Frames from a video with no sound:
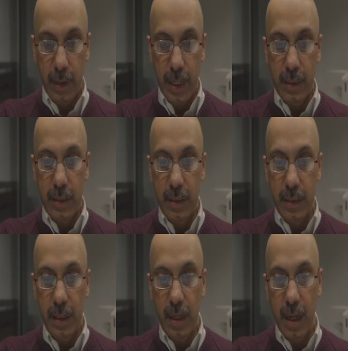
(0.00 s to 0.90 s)
And this
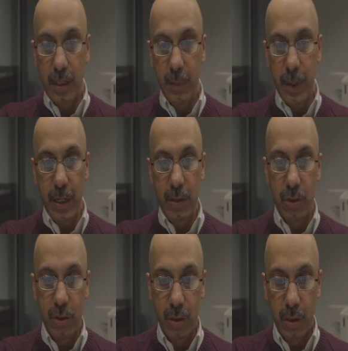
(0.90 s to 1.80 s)
is the last
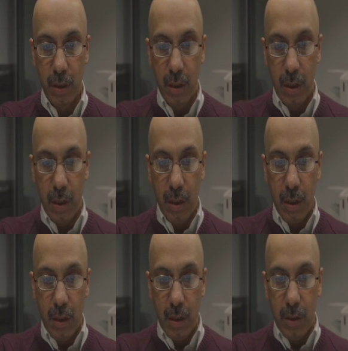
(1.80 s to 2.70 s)
page.
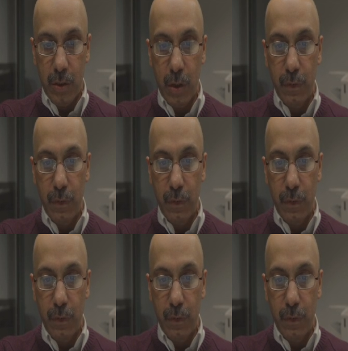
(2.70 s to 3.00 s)
Your